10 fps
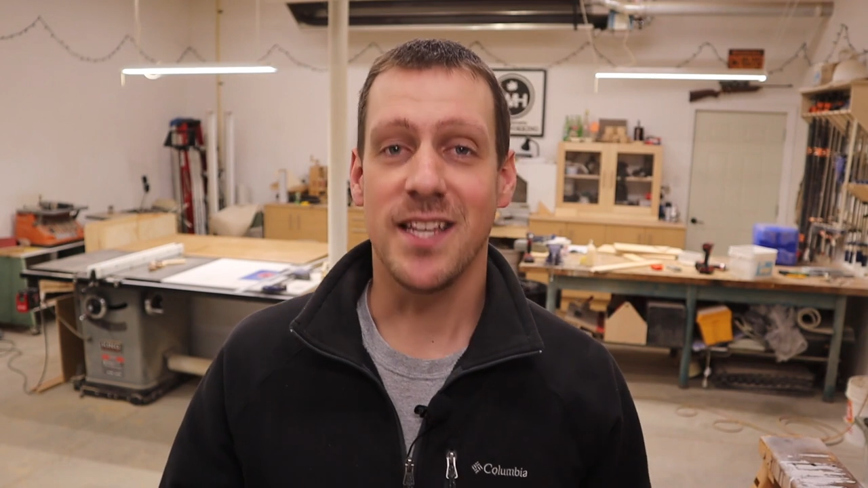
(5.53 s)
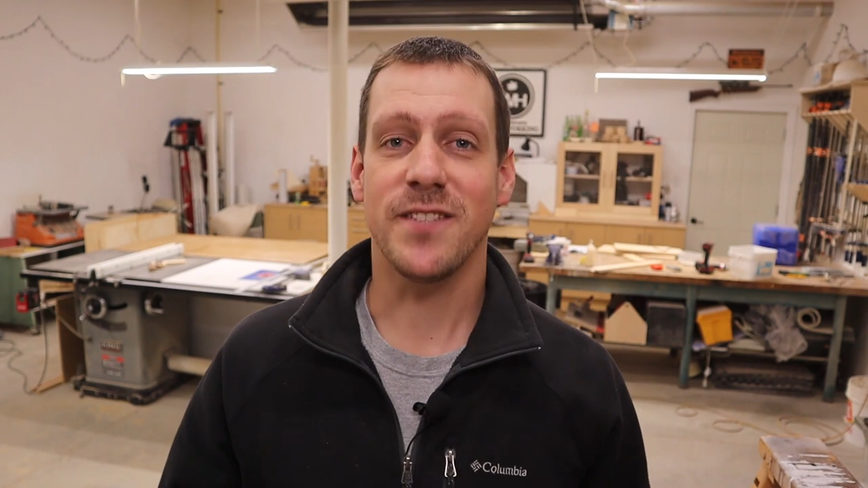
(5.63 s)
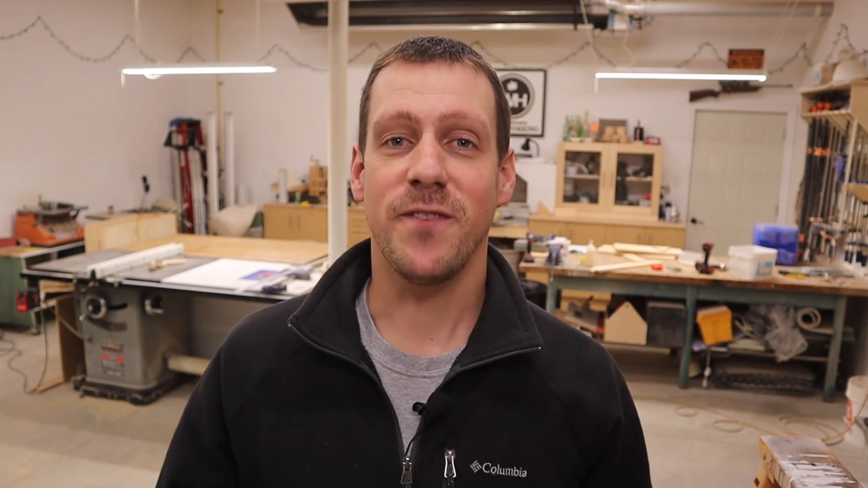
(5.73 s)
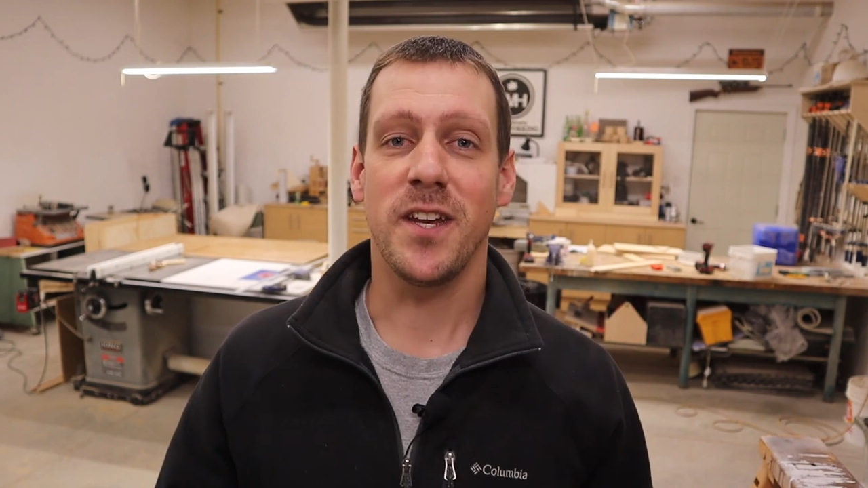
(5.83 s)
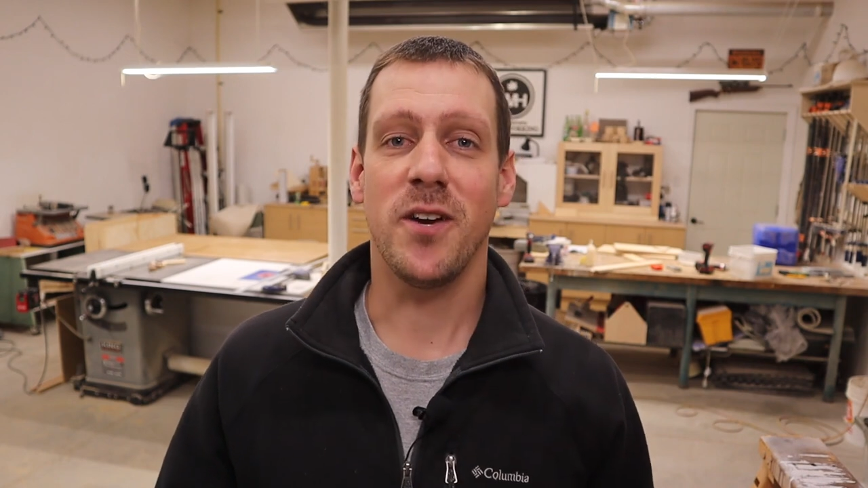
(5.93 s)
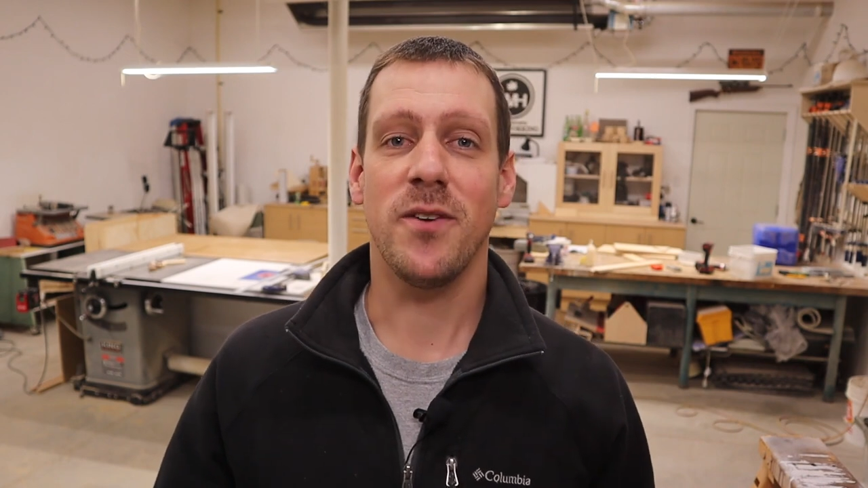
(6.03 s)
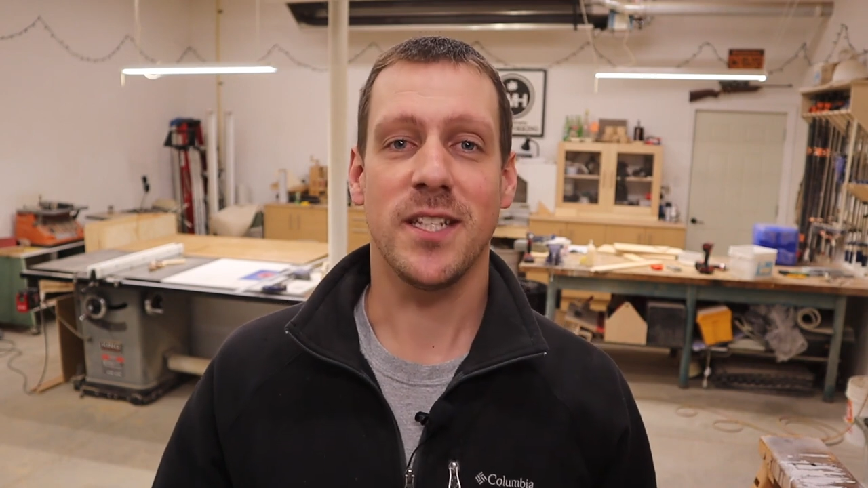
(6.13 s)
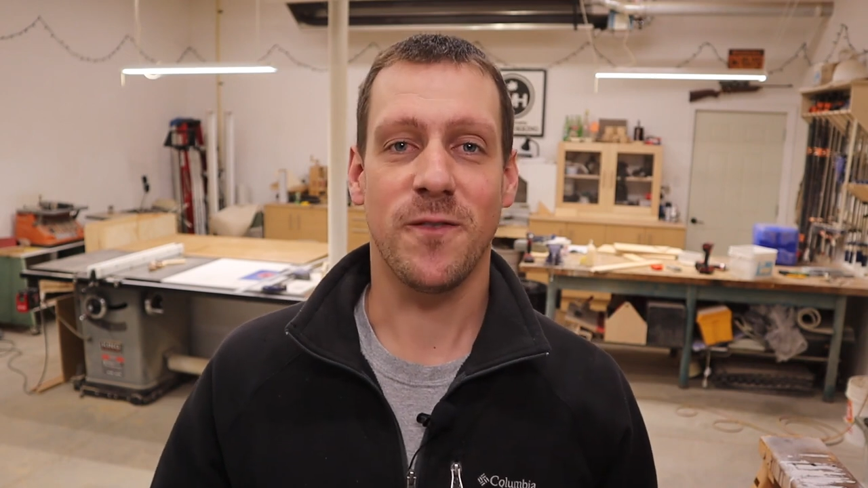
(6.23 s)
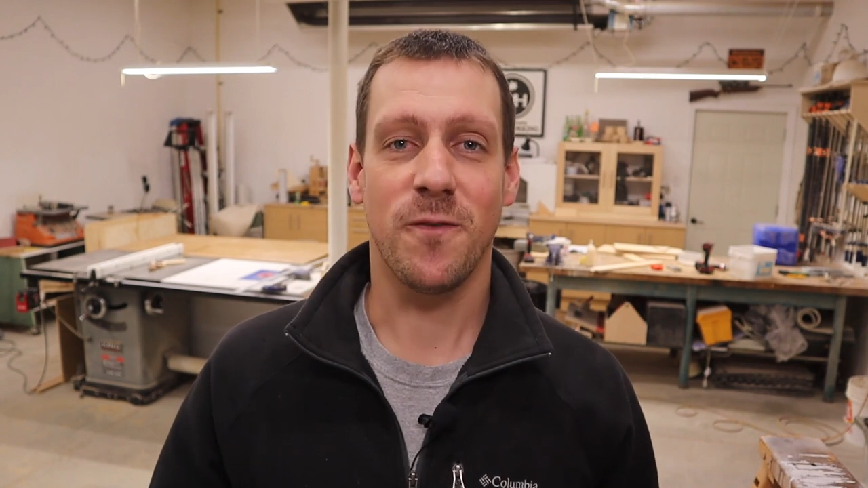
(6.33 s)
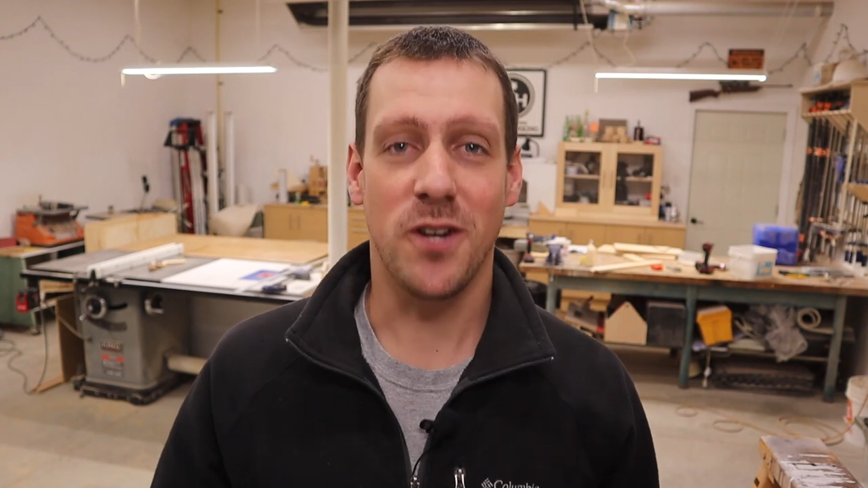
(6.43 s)
this video
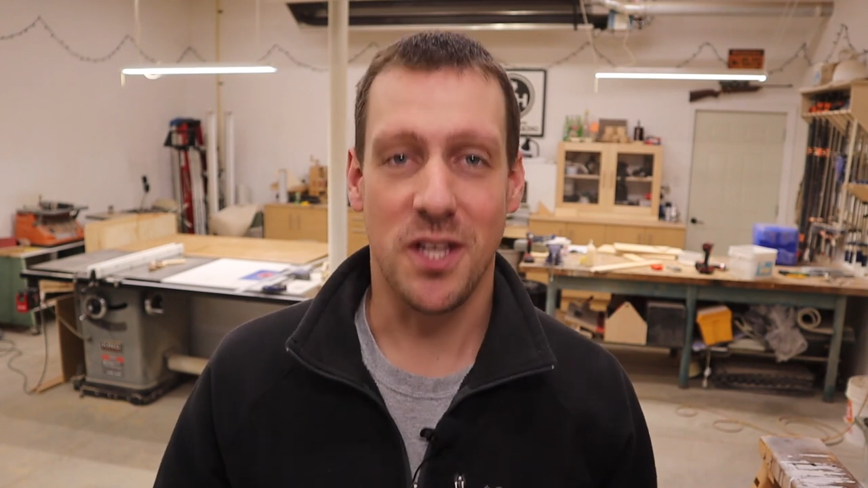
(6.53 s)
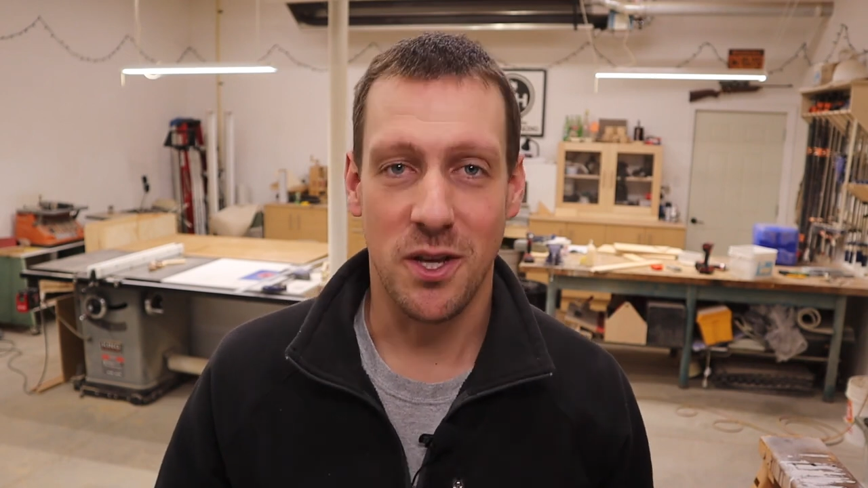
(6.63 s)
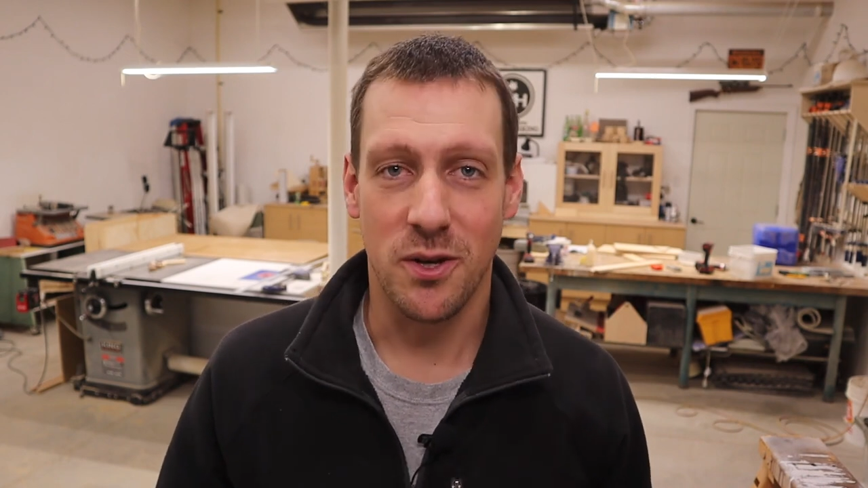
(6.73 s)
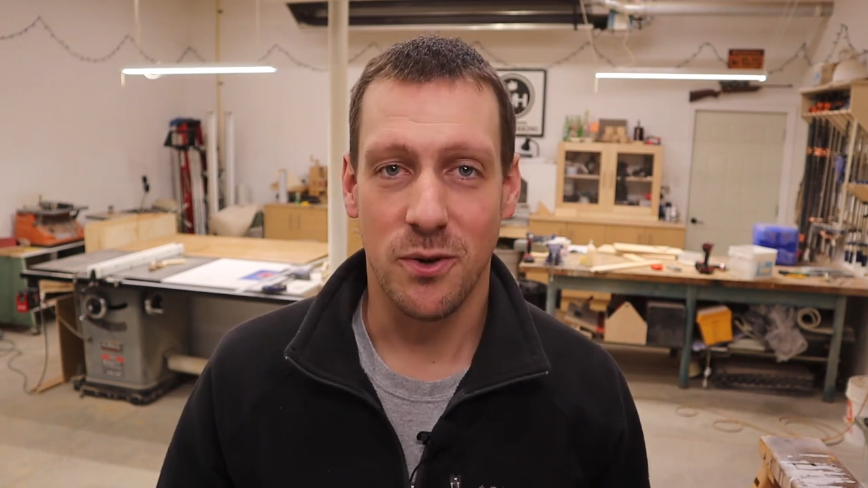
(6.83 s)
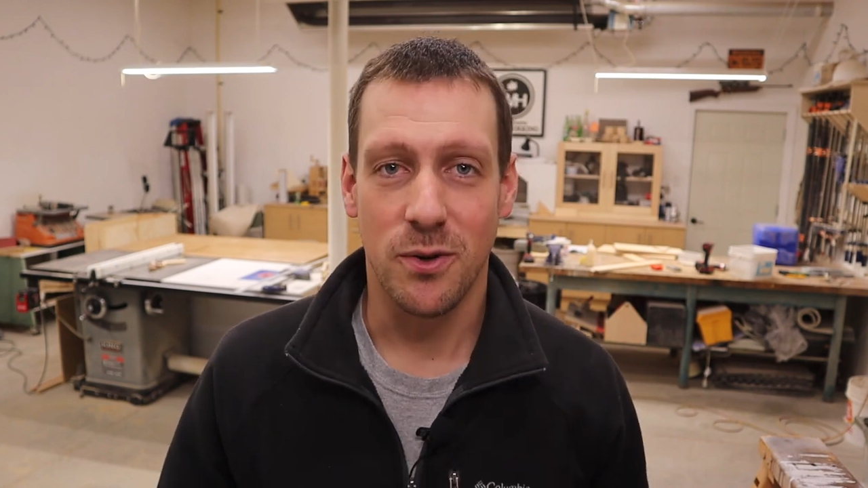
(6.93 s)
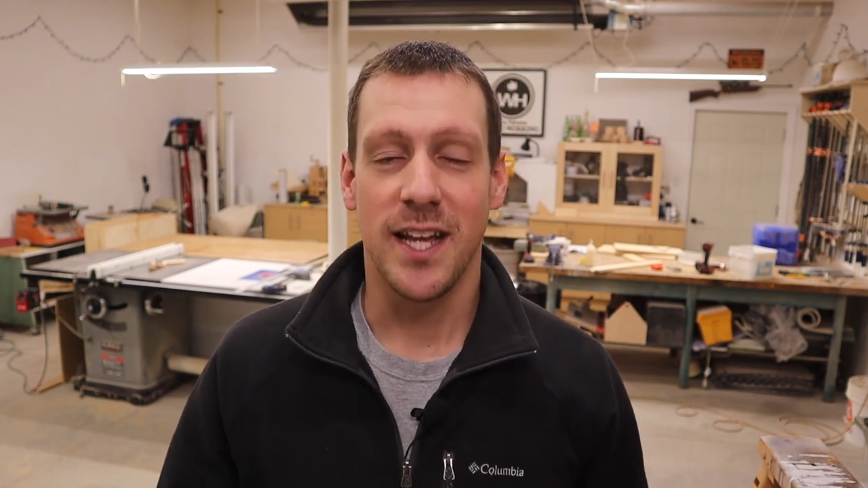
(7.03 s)
is for you.